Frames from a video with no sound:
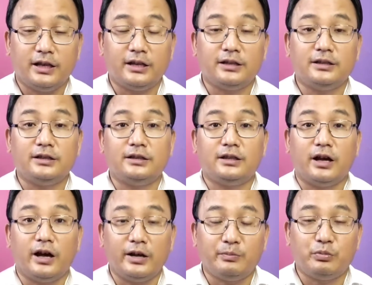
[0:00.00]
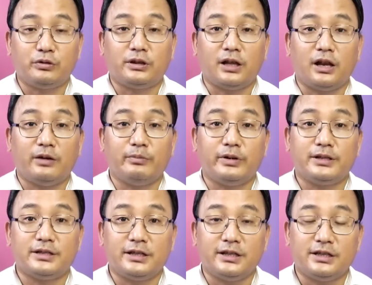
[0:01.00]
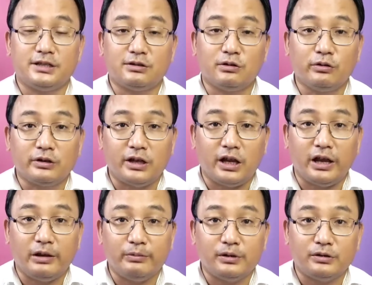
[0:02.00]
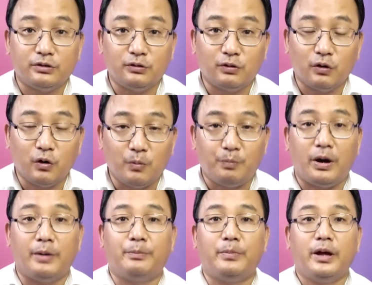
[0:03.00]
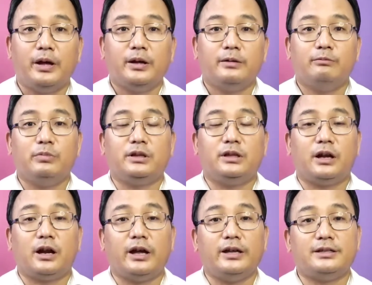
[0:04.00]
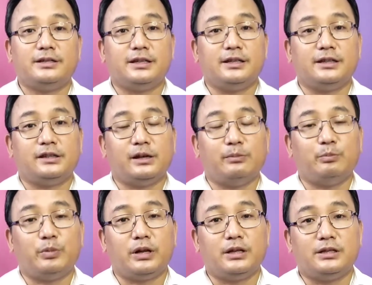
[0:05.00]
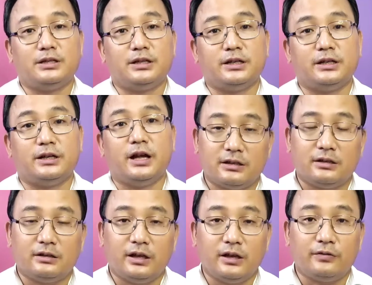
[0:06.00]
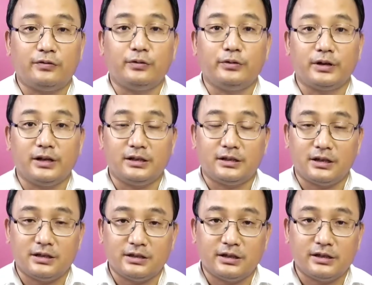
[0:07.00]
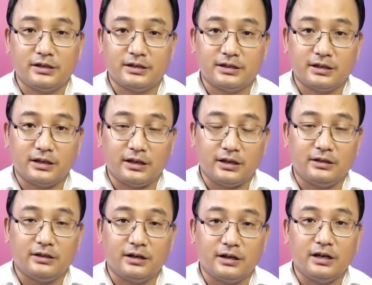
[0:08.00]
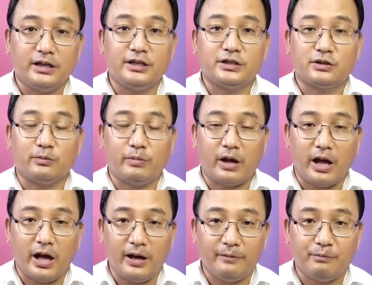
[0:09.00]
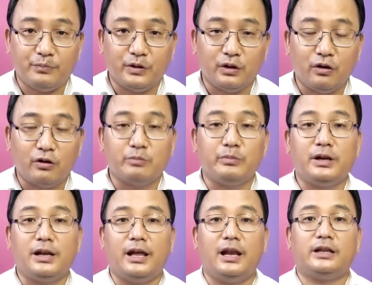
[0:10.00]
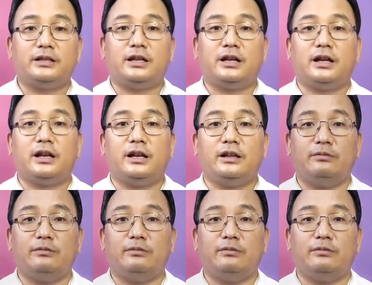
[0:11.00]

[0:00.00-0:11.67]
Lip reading: then the hypothalamus is not able to cope up with the rise in temperature. Therefore, it results in release of abnormal electrical